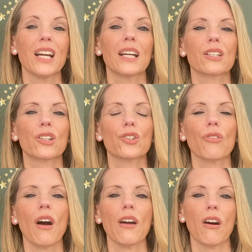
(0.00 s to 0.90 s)
It's the
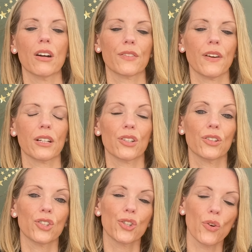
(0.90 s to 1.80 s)
try hard factor,
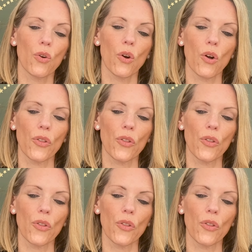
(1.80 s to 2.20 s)
the chore,